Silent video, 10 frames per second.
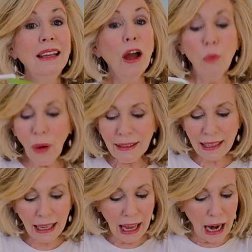Yeah,
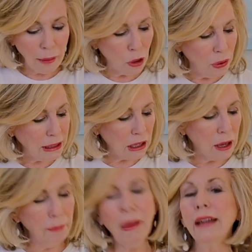once again, I'm going to
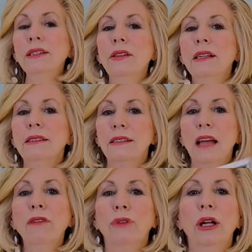come back to this
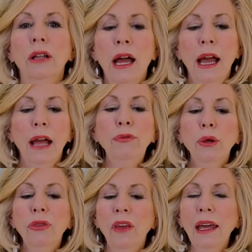devil. If
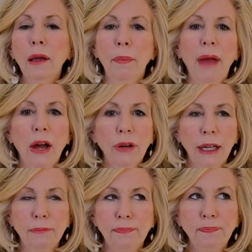you think about
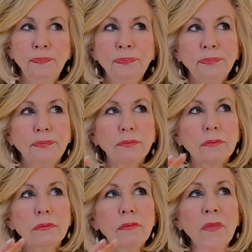it,
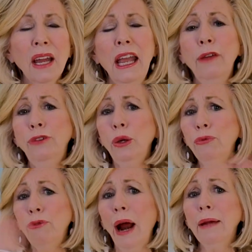if
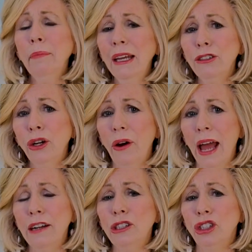you fragment your
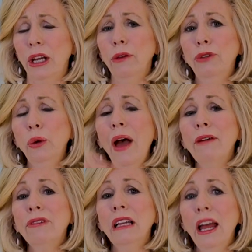energy, if you
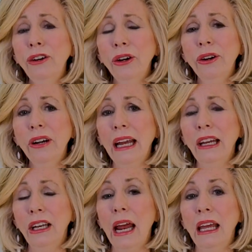have clutter
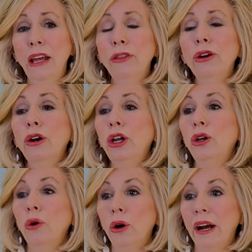in either
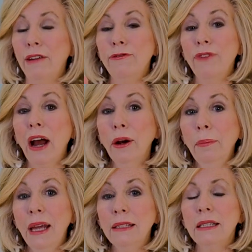your
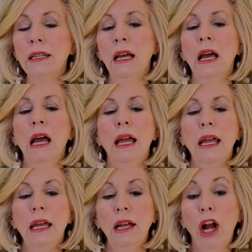environment,
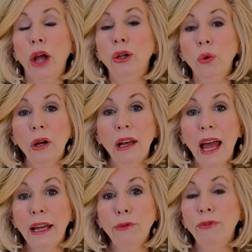in your
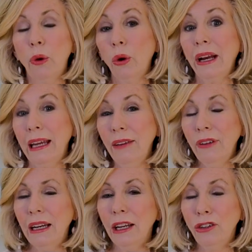life, or
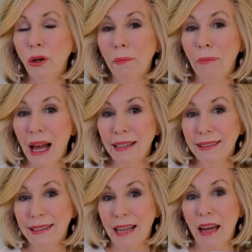even in your
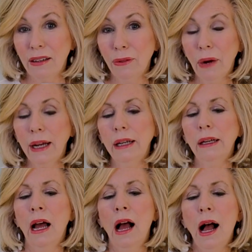mindset,
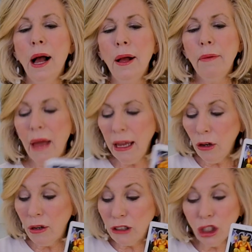right?
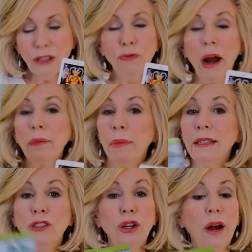It just
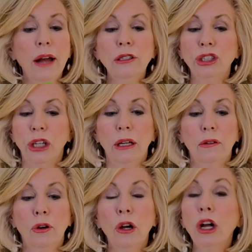fragments your energy.
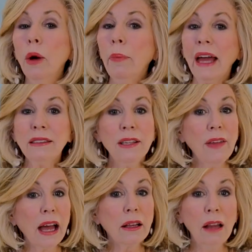Go back to
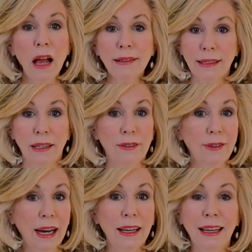that closet,
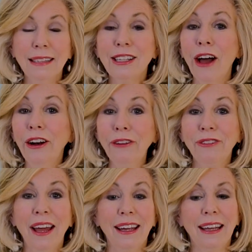right? It's kind
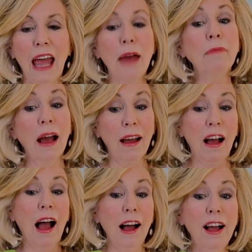of like, and
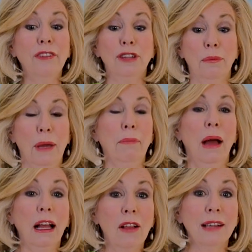I'll have to admit,
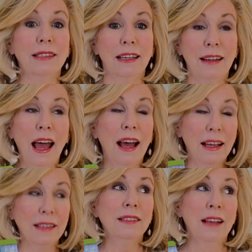my closet
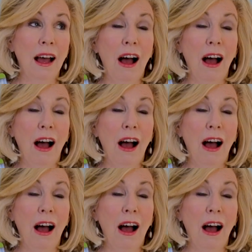has